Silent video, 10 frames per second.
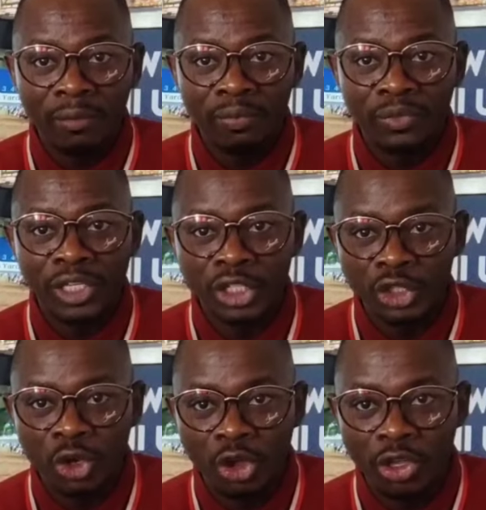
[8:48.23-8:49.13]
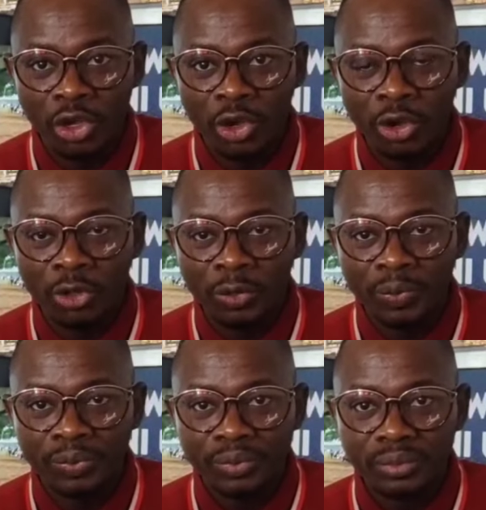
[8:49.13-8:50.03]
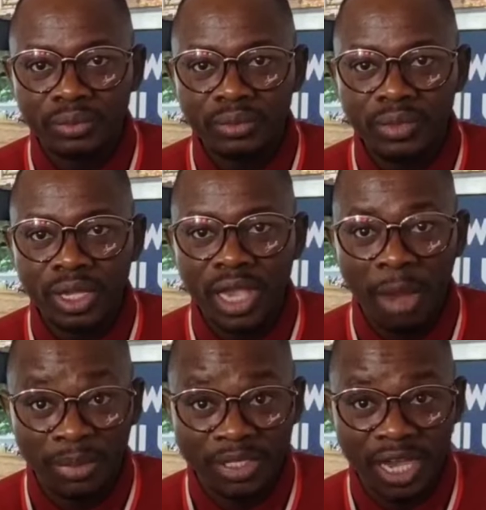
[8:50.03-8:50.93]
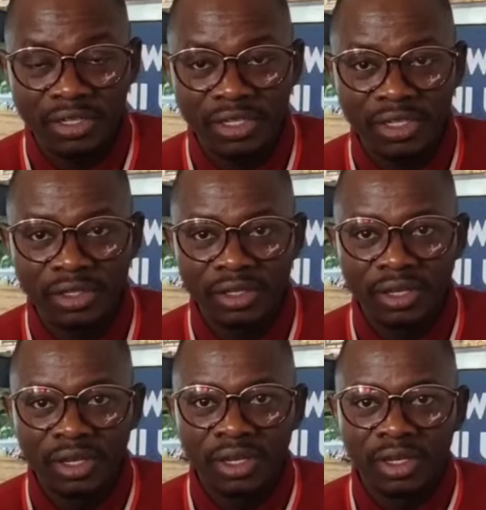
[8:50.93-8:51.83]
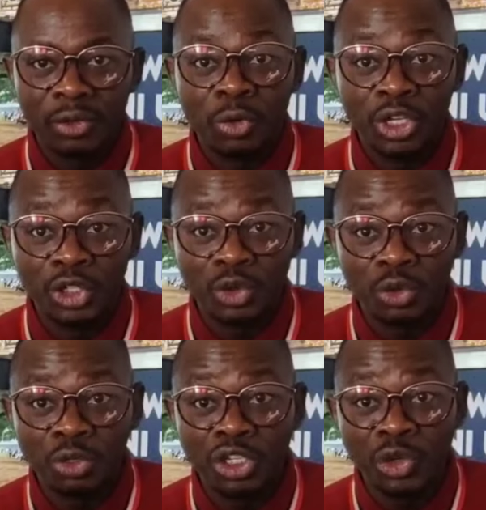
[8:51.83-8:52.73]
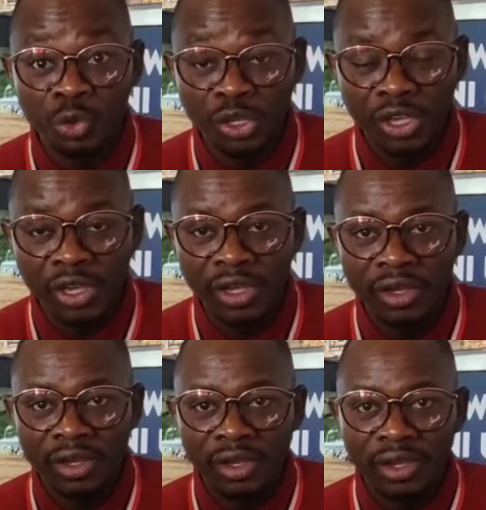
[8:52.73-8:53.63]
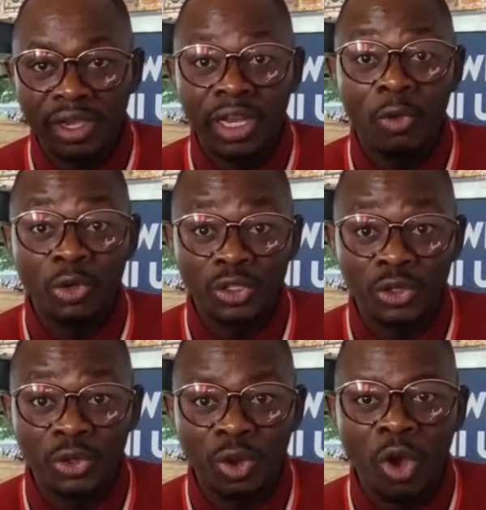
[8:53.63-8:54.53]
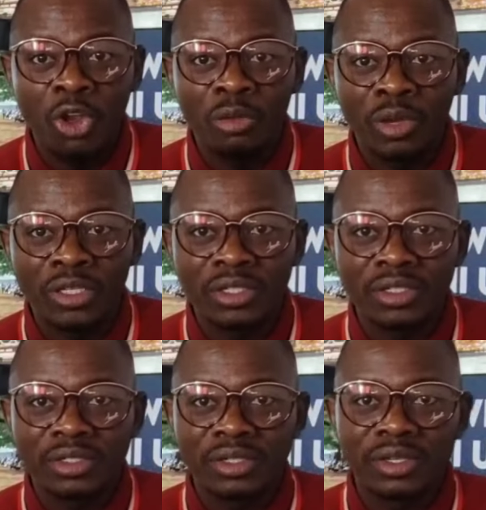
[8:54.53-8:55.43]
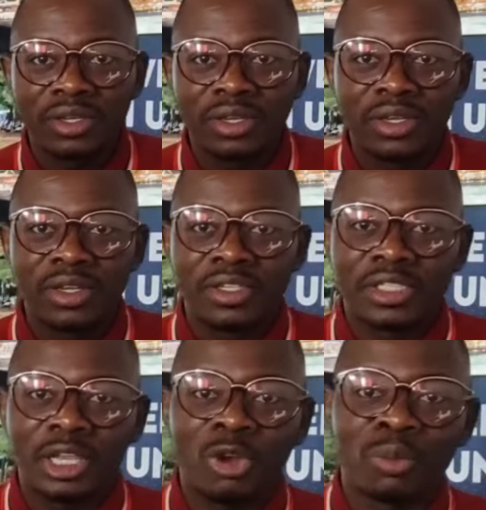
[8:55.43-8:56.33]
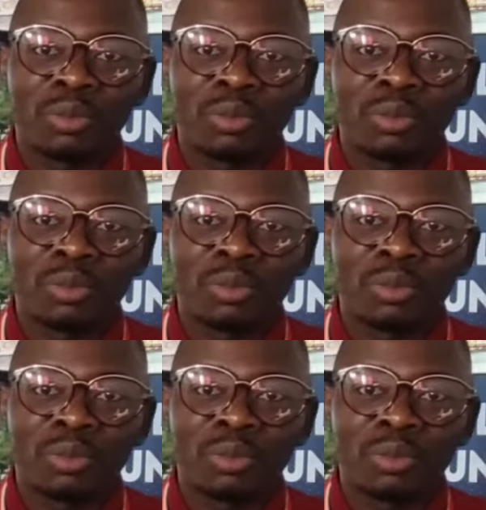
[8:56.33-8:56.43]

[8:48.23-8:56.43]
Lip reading: Enjoy your happy Sunday going to New Year, and I wish you all the best. Shalom.